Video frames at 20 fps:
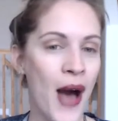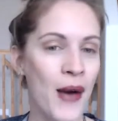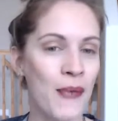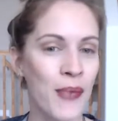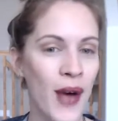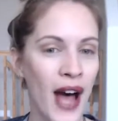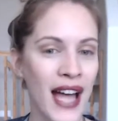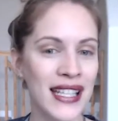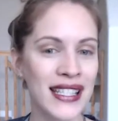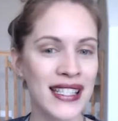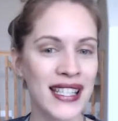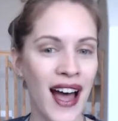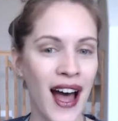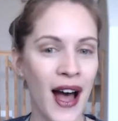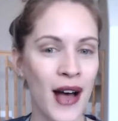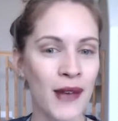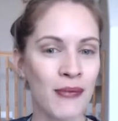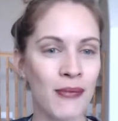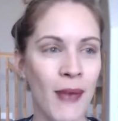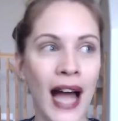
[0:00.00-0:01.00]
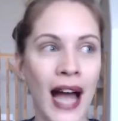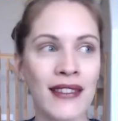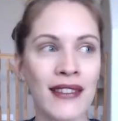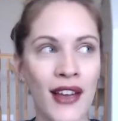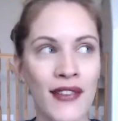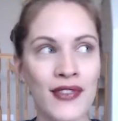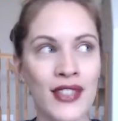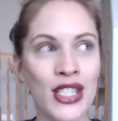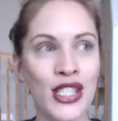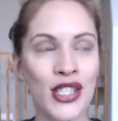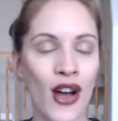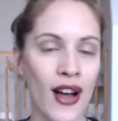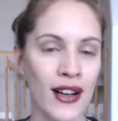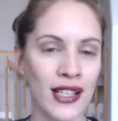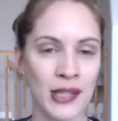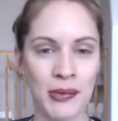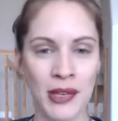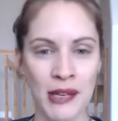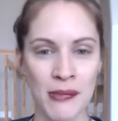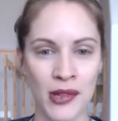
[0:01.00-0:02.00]
But um, I love to talk
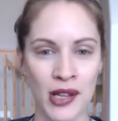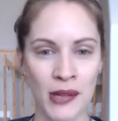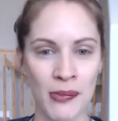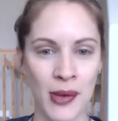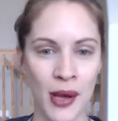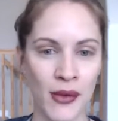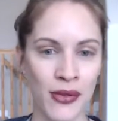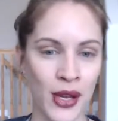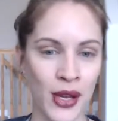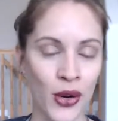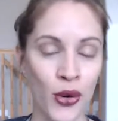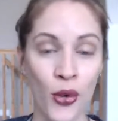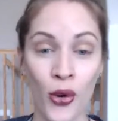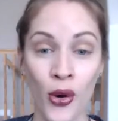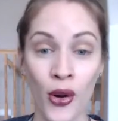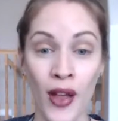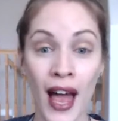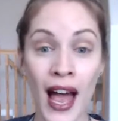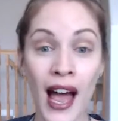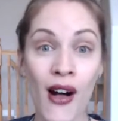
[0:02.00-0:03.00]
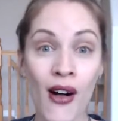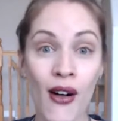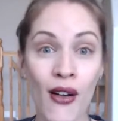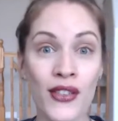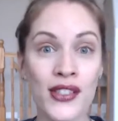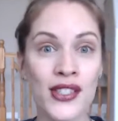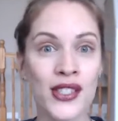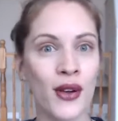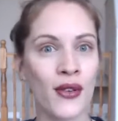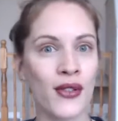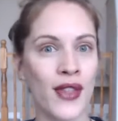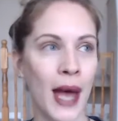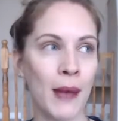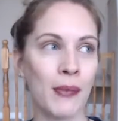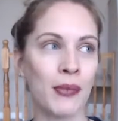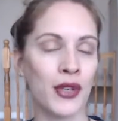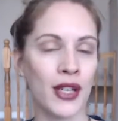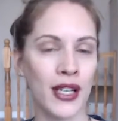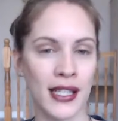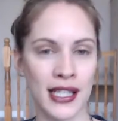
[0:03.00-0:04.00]
to people about their oral health, so
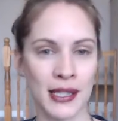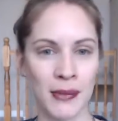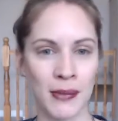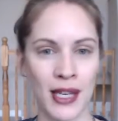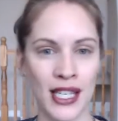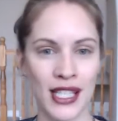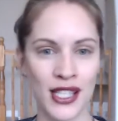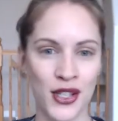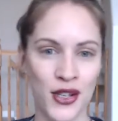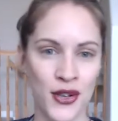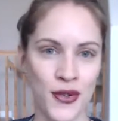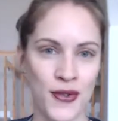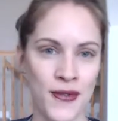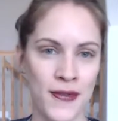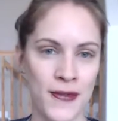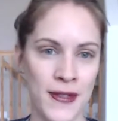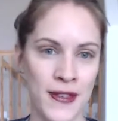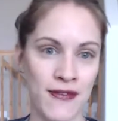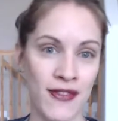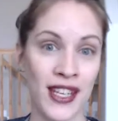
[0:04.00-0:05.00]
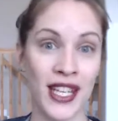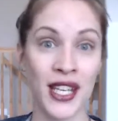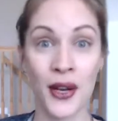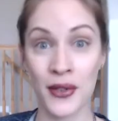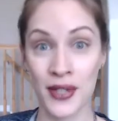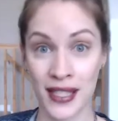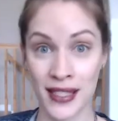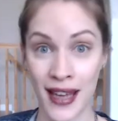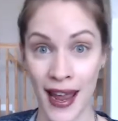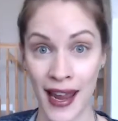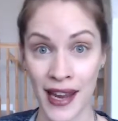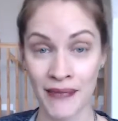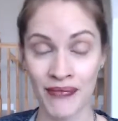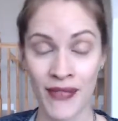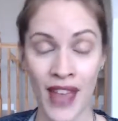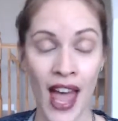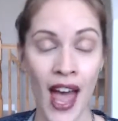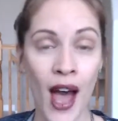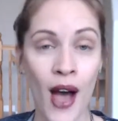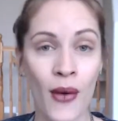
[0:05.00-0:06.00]
that brings me to the video today,
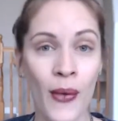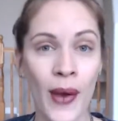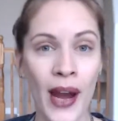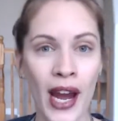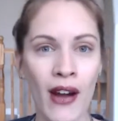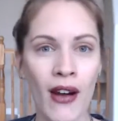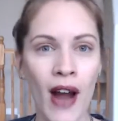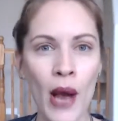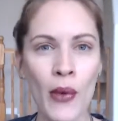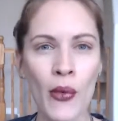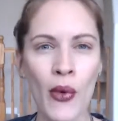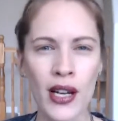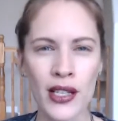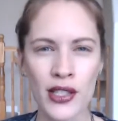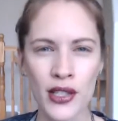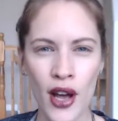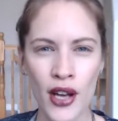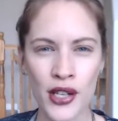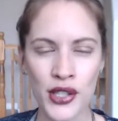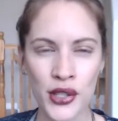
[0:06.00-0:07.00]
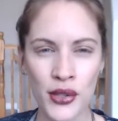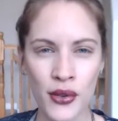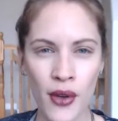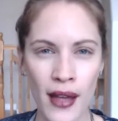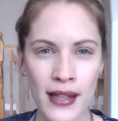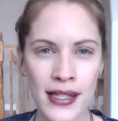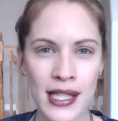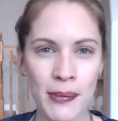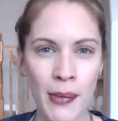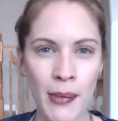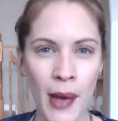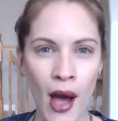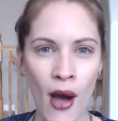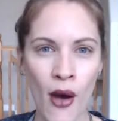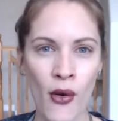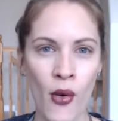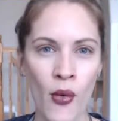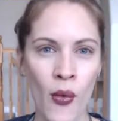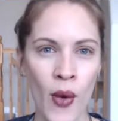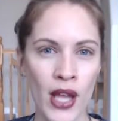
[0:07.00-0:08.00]
where I want to talk to you guys
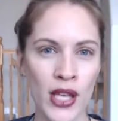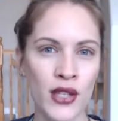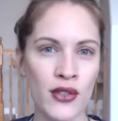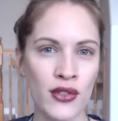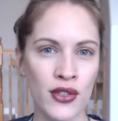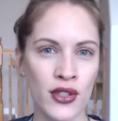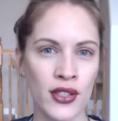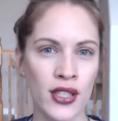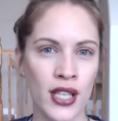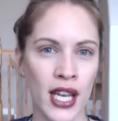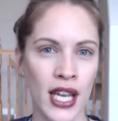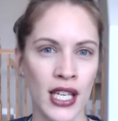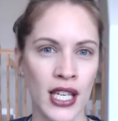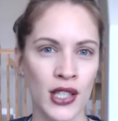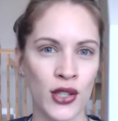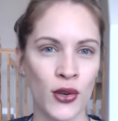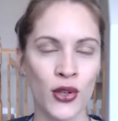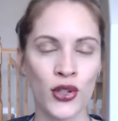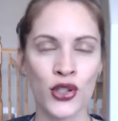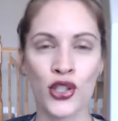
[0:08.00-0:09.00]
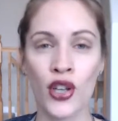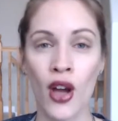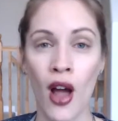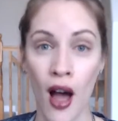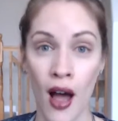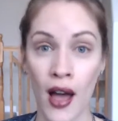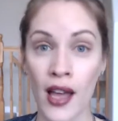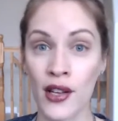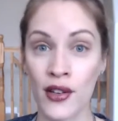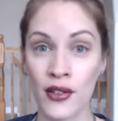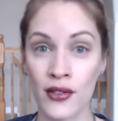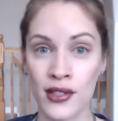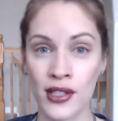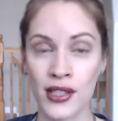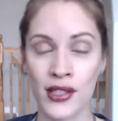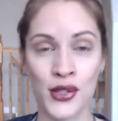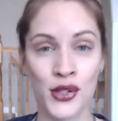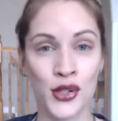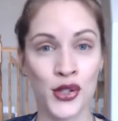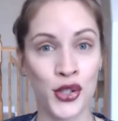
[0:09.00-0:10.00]
about when you should take your child to,
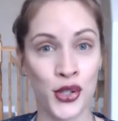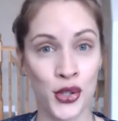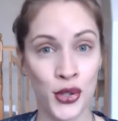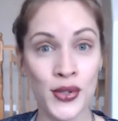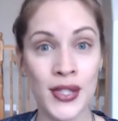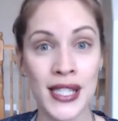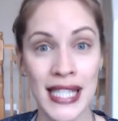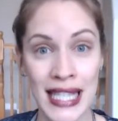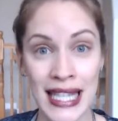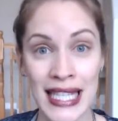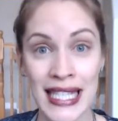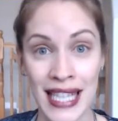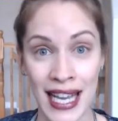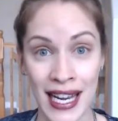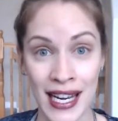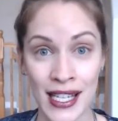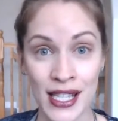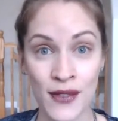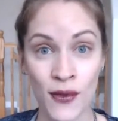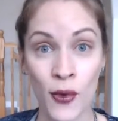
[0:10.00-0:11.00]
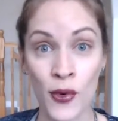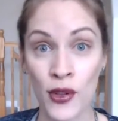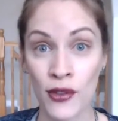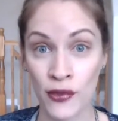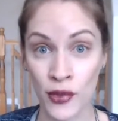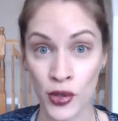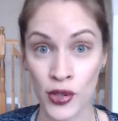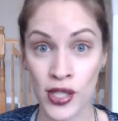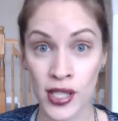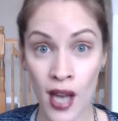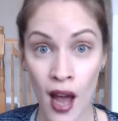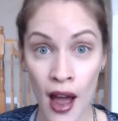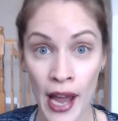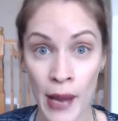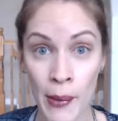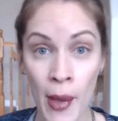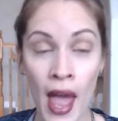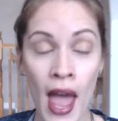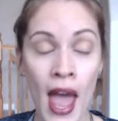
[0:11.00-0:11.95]
to see the dentist for the first time.